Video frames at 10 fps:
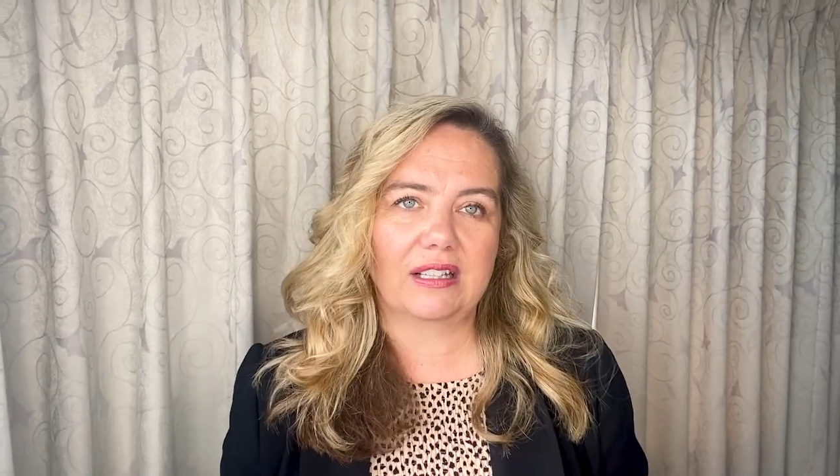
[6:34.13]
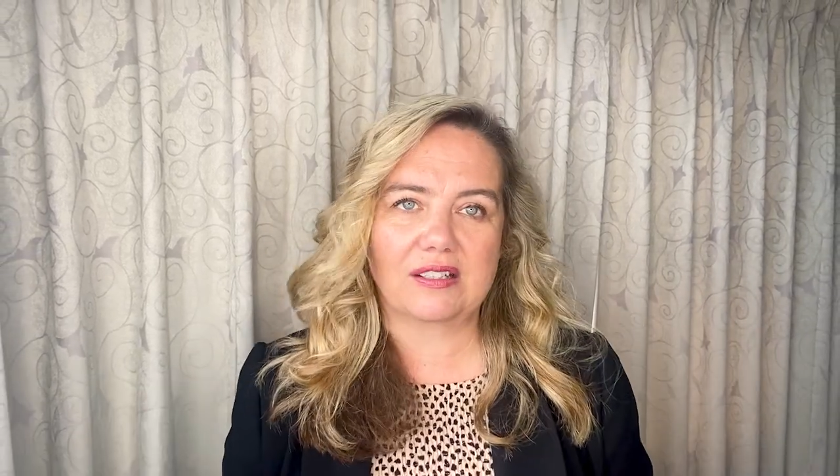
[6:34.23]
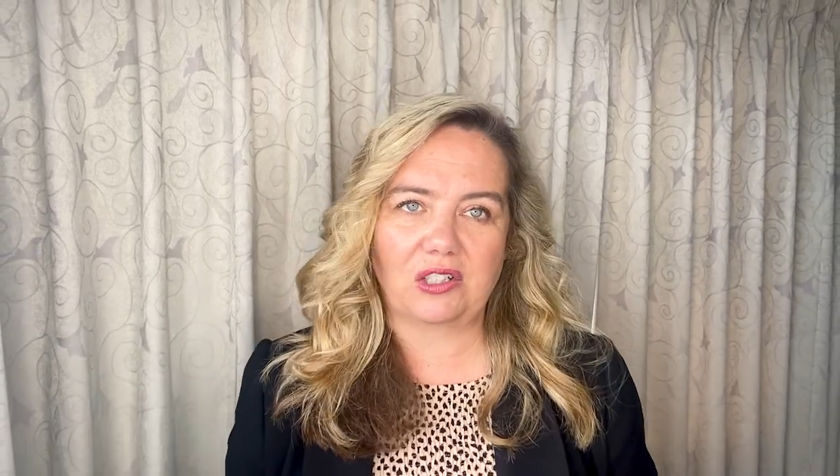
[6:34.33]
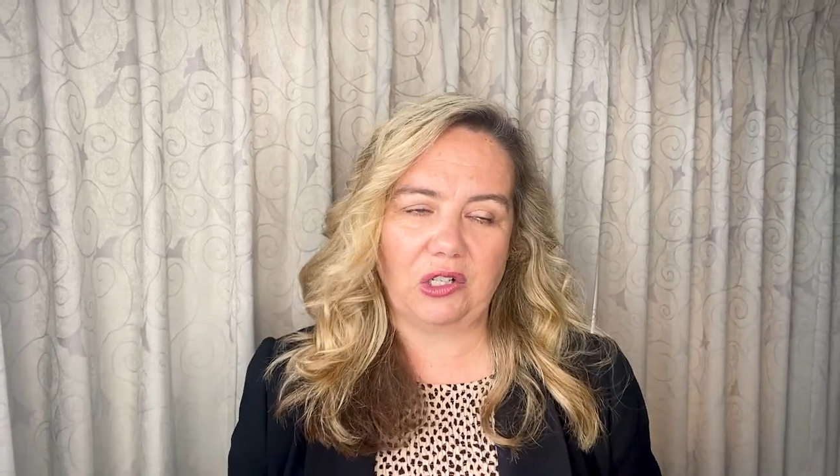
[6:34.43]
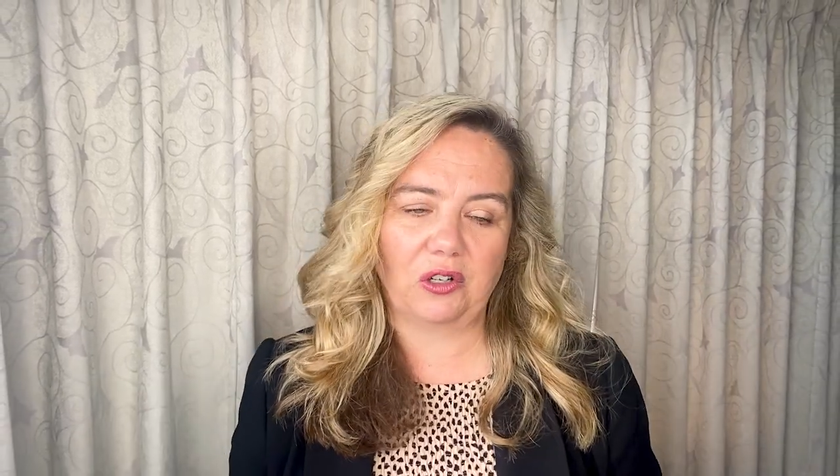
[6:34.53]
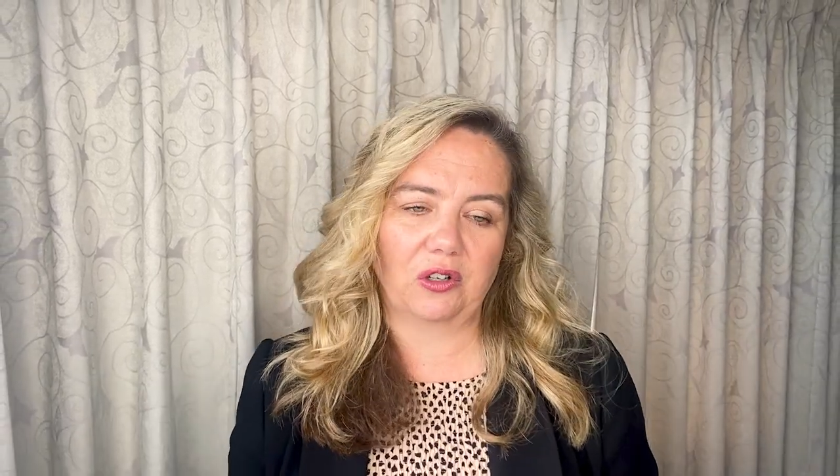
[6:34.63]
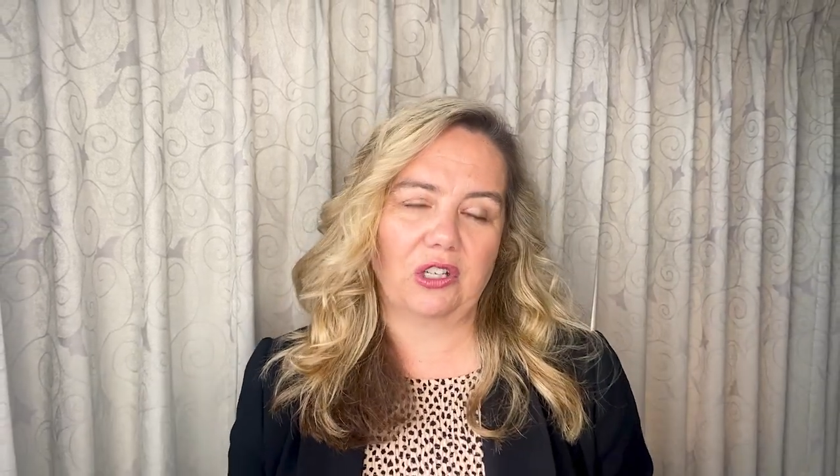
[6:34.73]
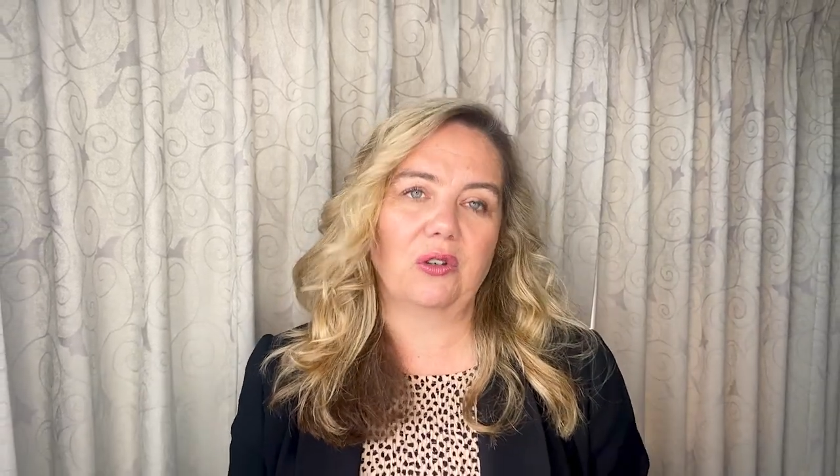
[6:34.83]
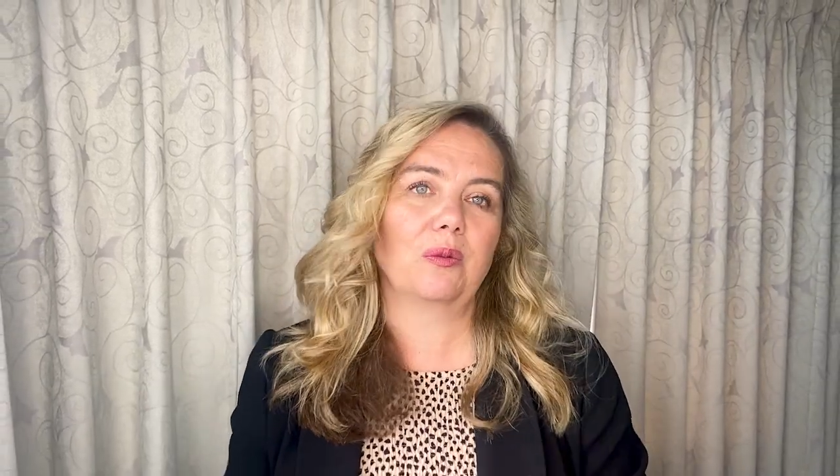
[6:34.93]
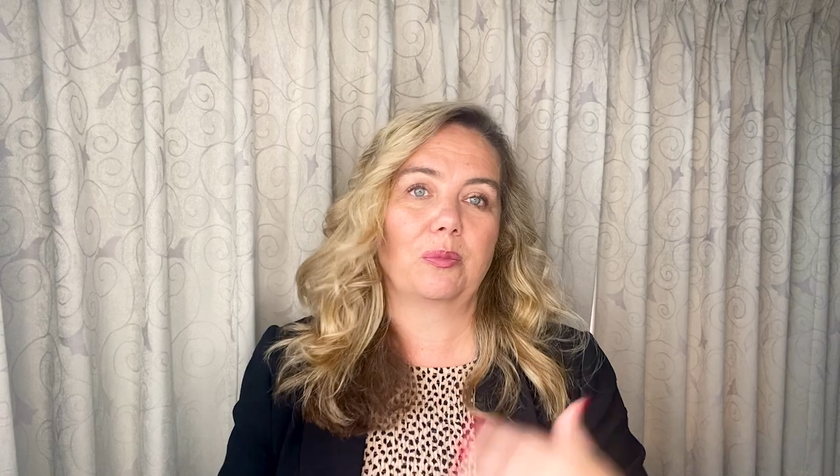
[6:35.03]
that's gonna hurt
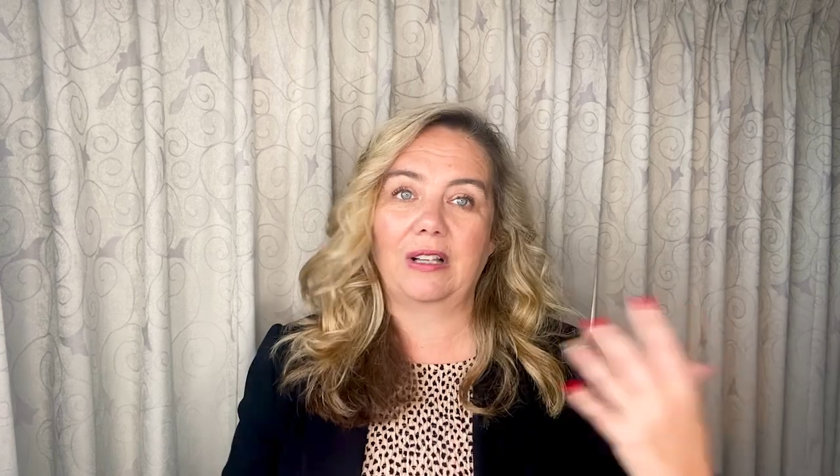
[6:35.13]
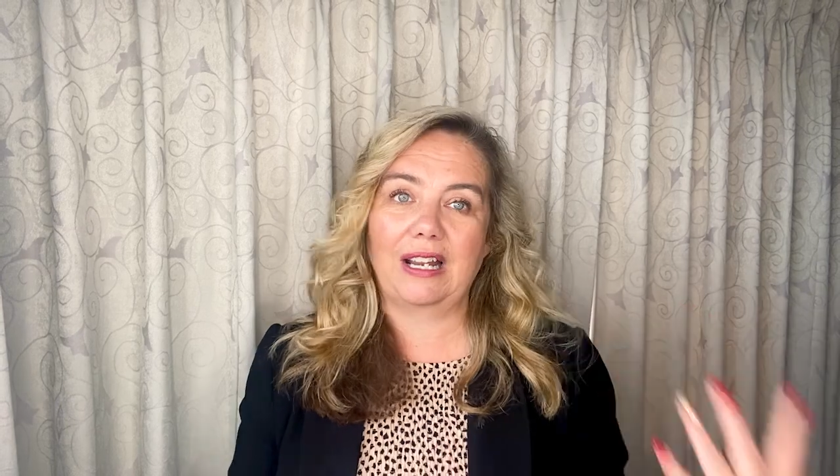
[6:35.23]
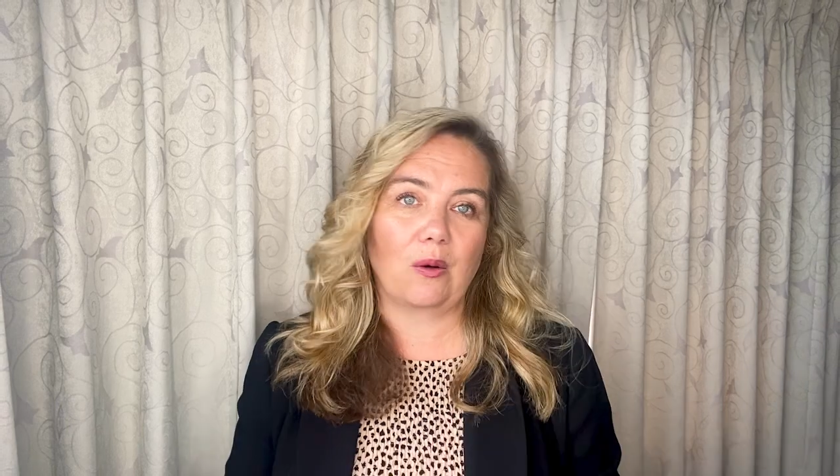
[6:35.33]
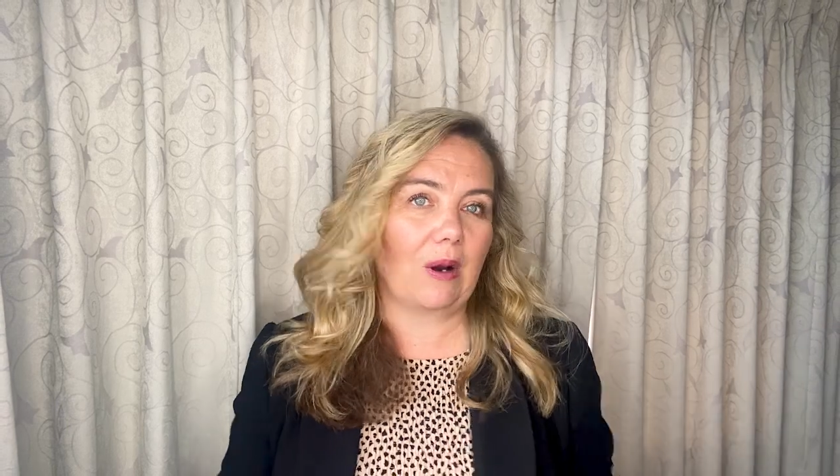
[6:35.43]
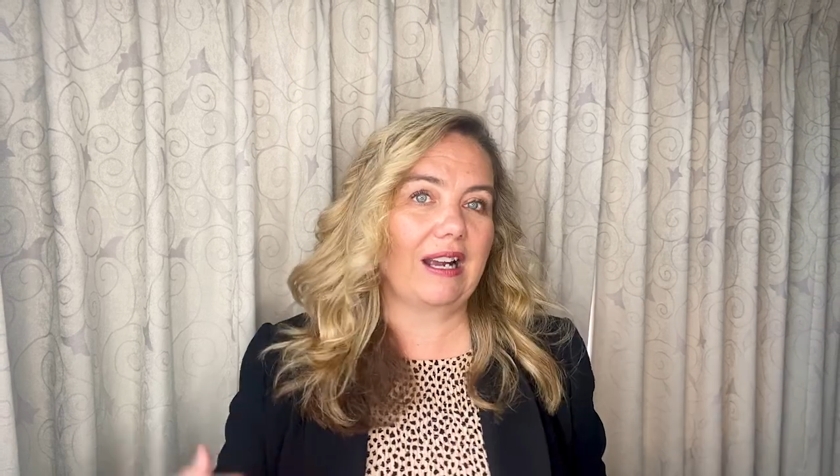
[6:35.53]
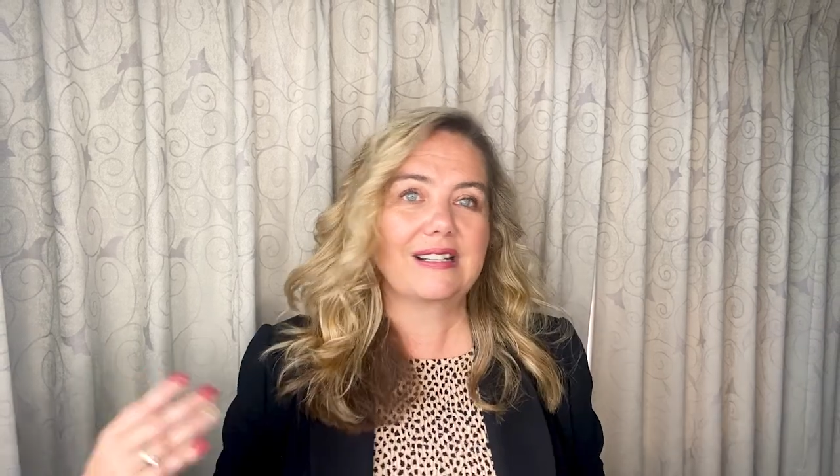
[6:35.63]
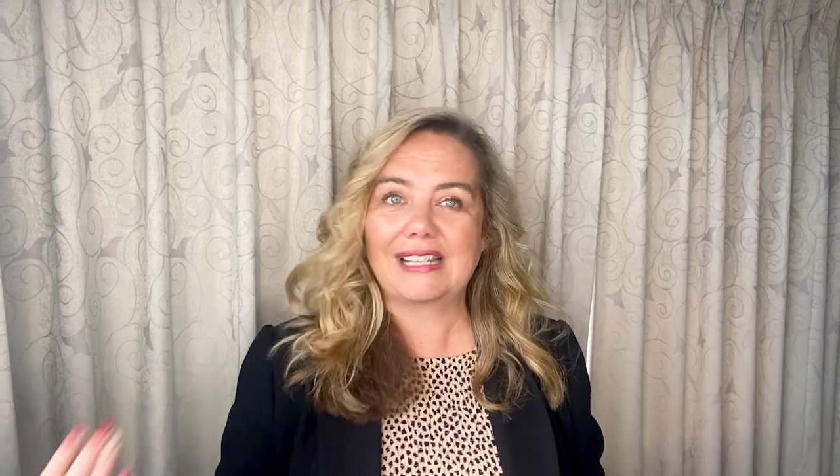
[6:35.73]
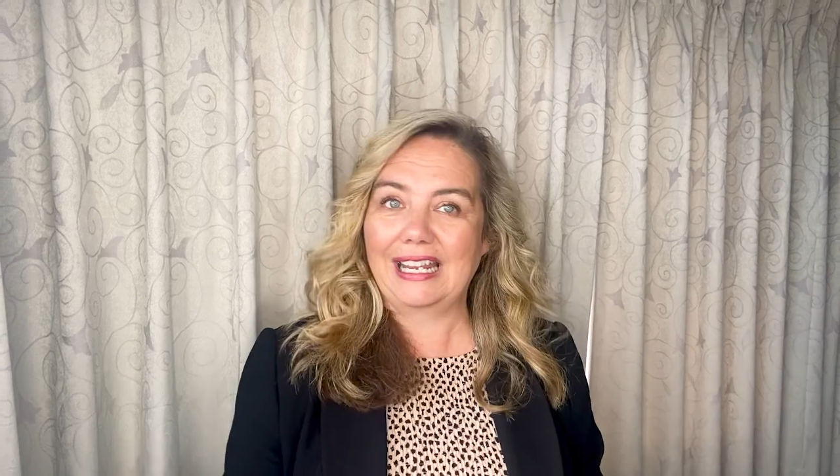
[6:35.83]
you plant-wise,